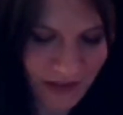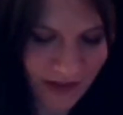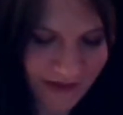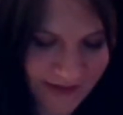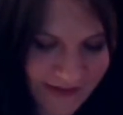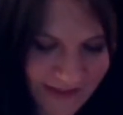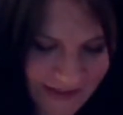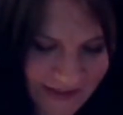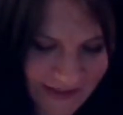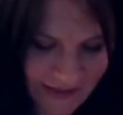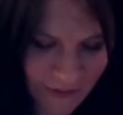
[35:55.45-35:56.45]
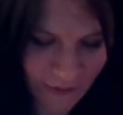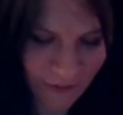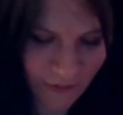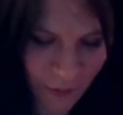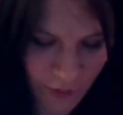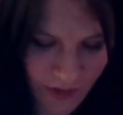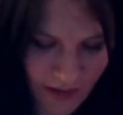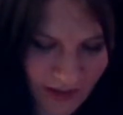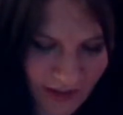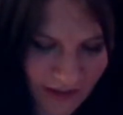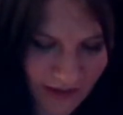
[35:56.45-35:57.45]
All right. This says Roman
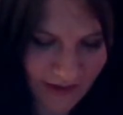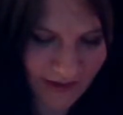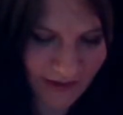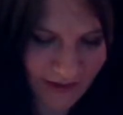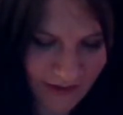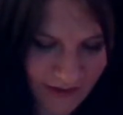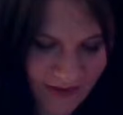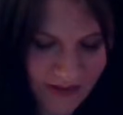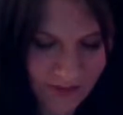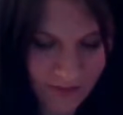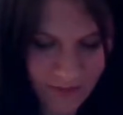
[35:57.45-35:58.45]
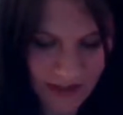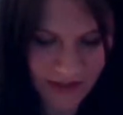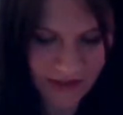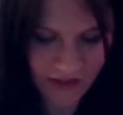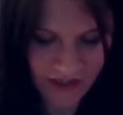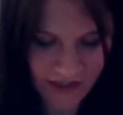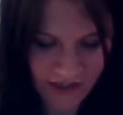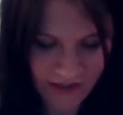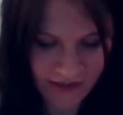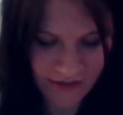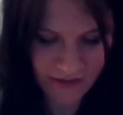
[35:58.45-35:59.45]
ink, made in
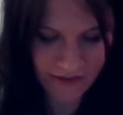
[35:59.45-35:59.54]
China.